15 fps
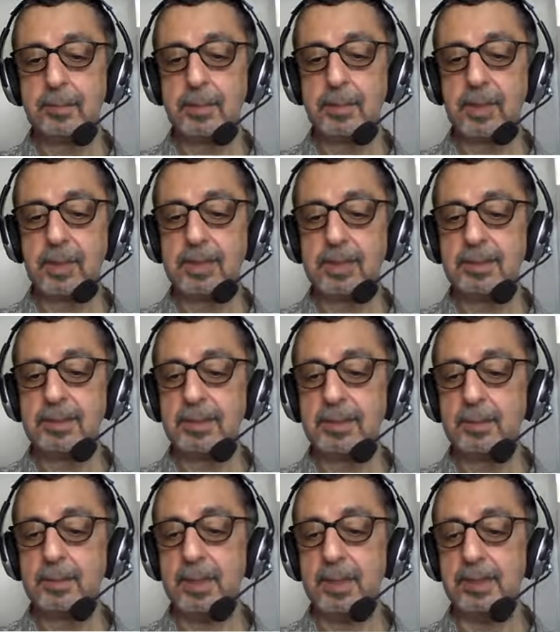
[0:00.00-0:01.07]
thrust
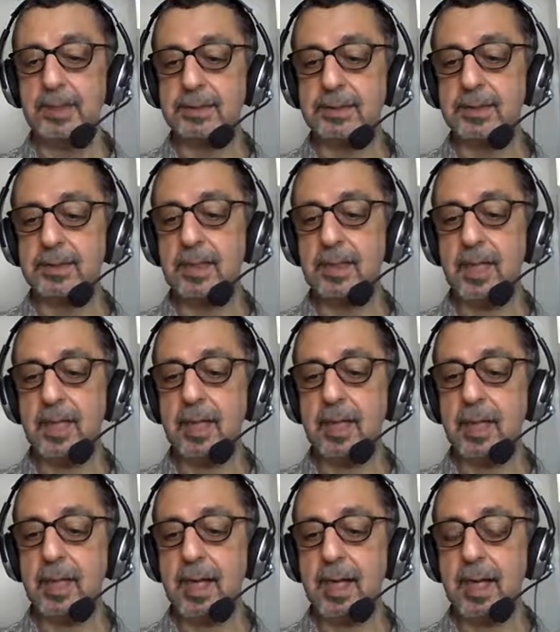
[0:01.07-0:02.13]
experienced
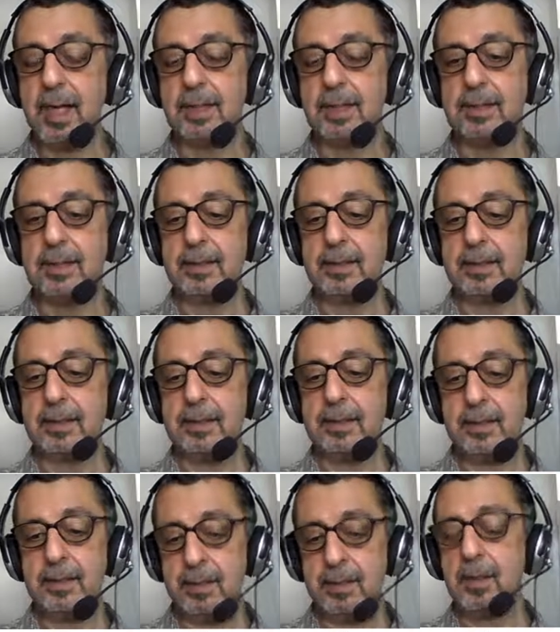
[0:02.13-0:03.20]
at
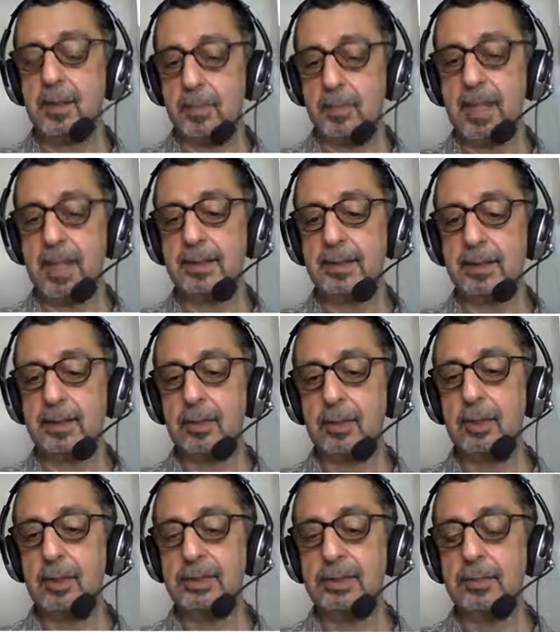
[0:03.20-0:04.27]
by the
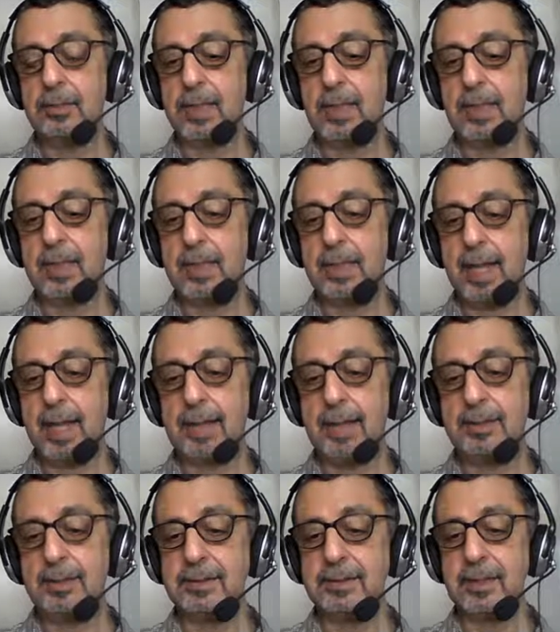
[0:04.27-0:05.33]
collision bulkhead at
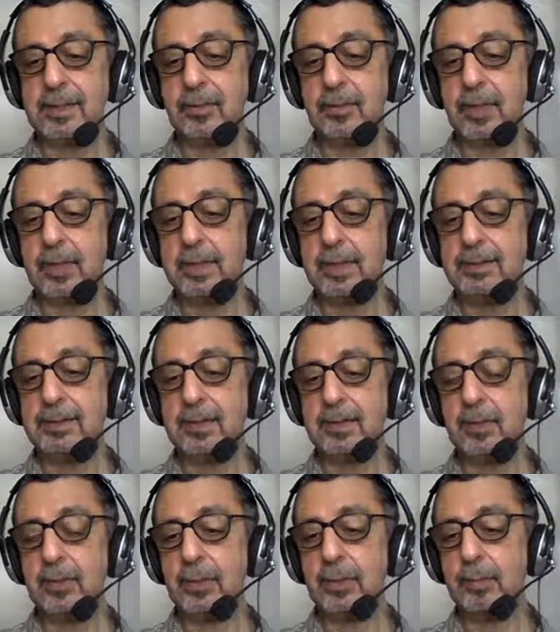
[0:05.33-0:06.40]
its centroid is
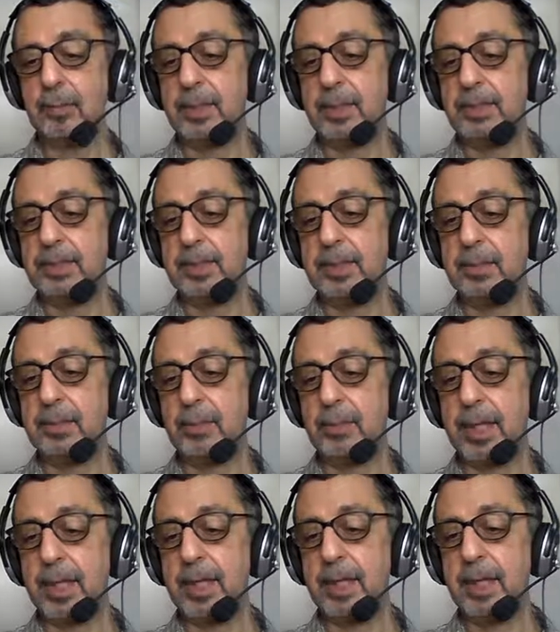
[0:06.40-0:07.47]
equal to pressure into
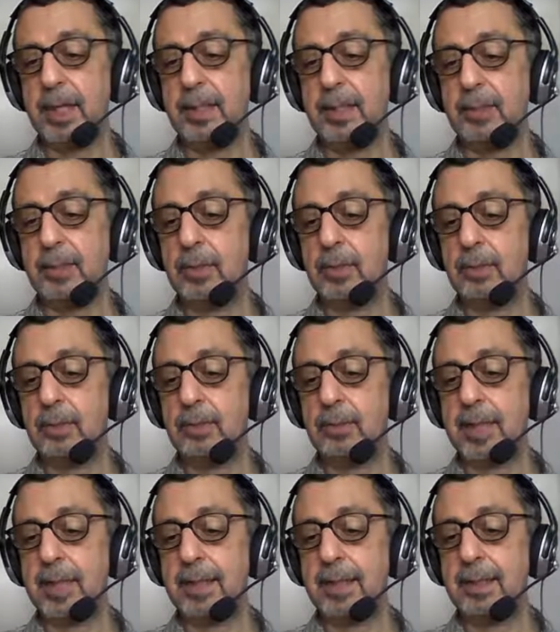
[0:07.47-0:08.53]
area equal to
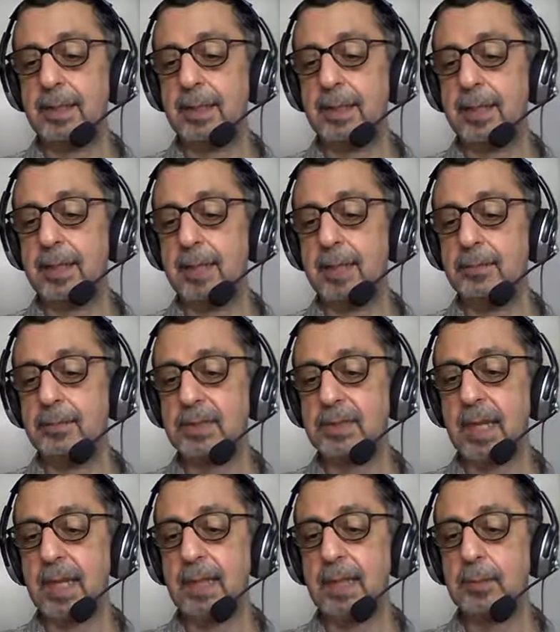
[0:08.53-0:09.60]
90 times
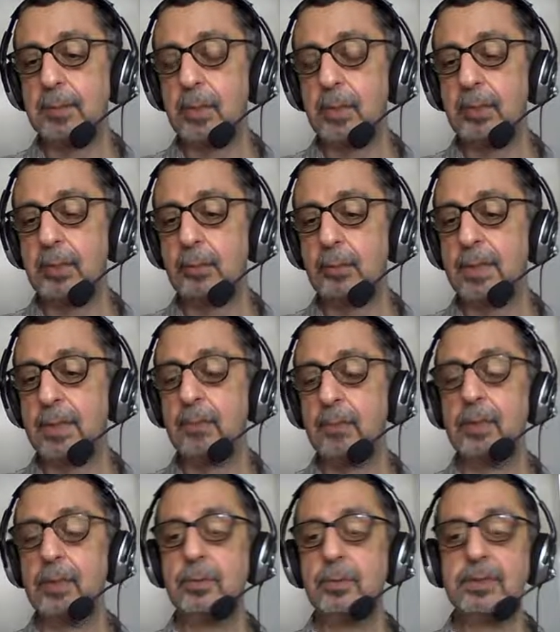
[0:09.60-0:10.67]
8.2 equal
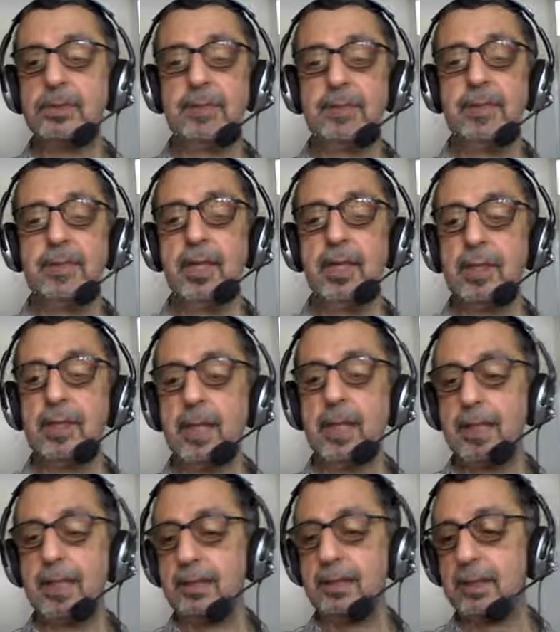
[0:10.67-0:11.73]
to
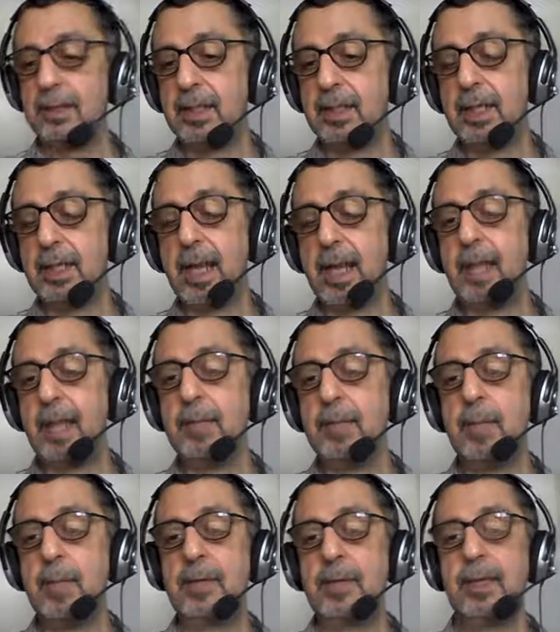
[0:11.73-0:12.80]
738
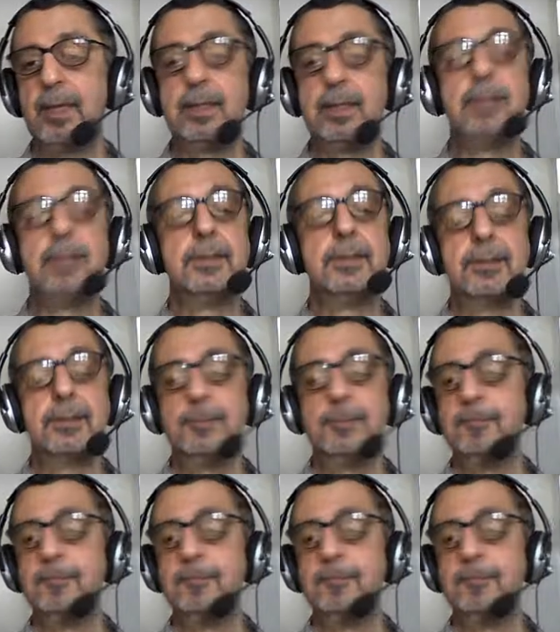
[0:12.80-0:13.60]
metric tons.